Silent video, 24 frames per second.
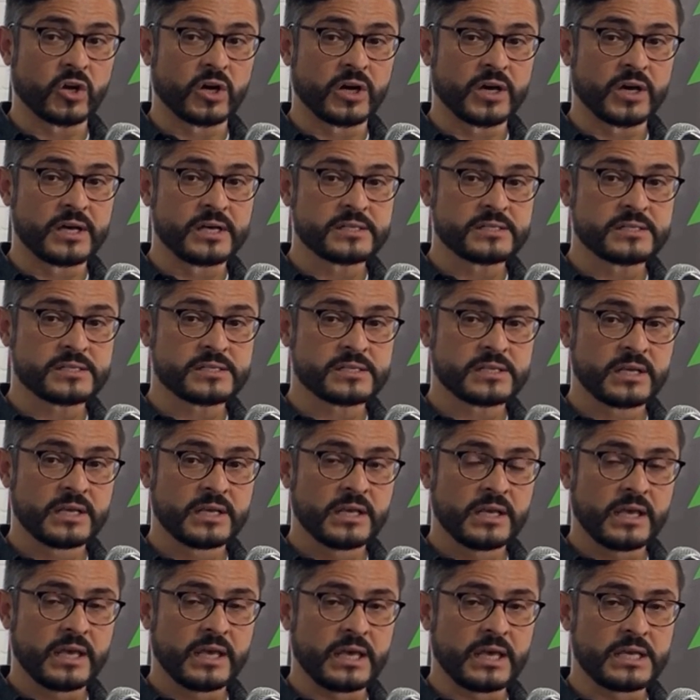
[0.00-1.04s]
the
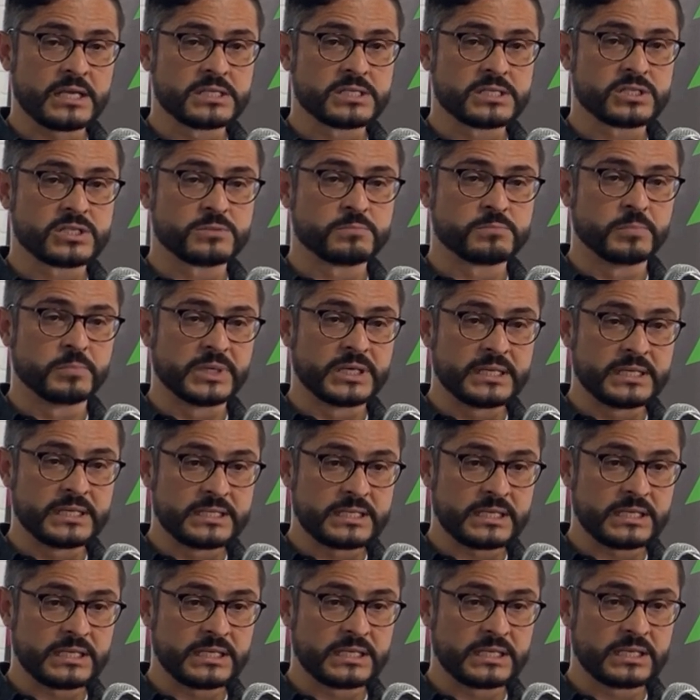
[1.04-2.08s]
cross, his
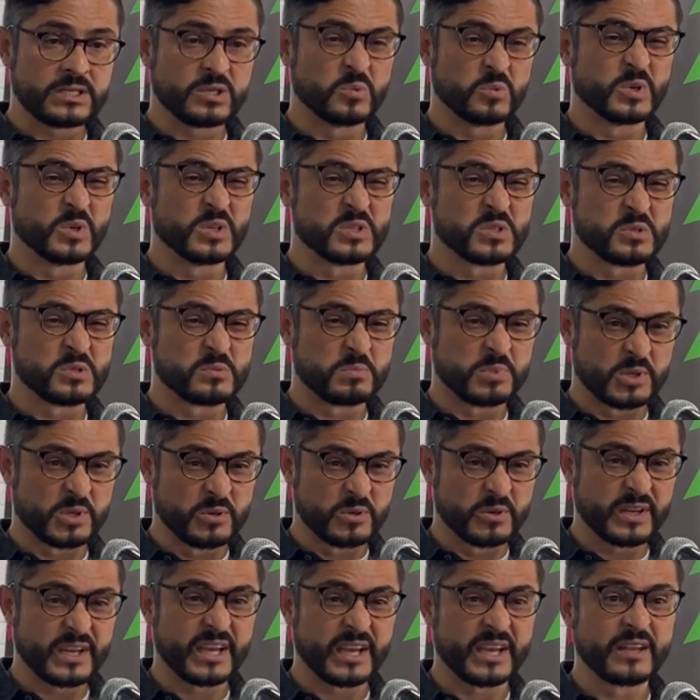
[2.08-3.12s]
body was
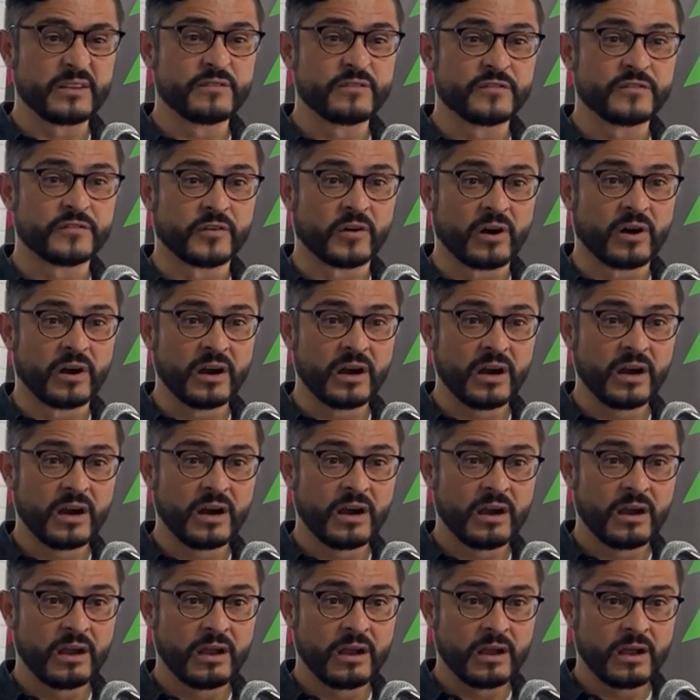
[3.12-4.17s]
broken
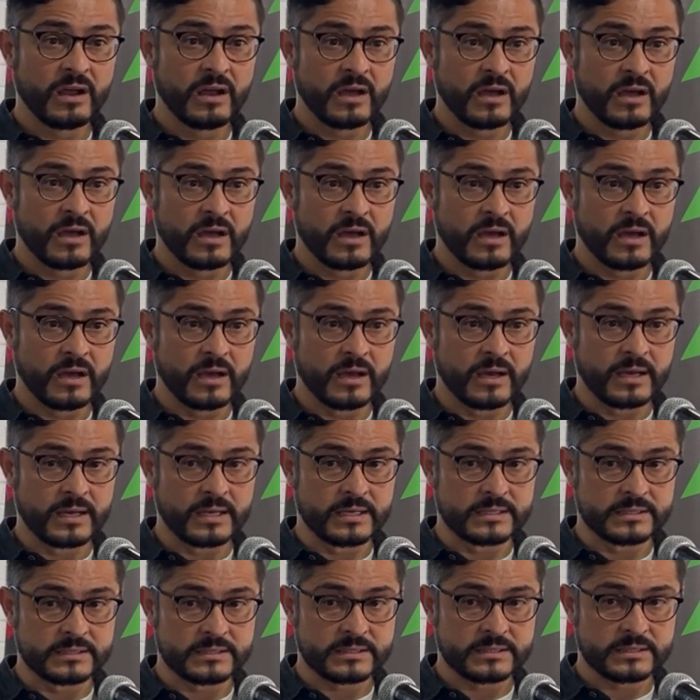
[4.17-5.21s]
for
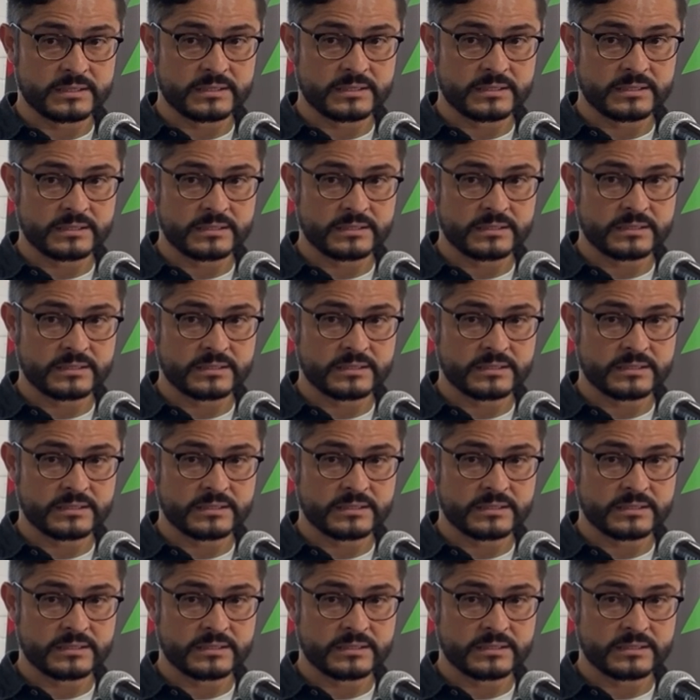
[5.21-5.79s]
us.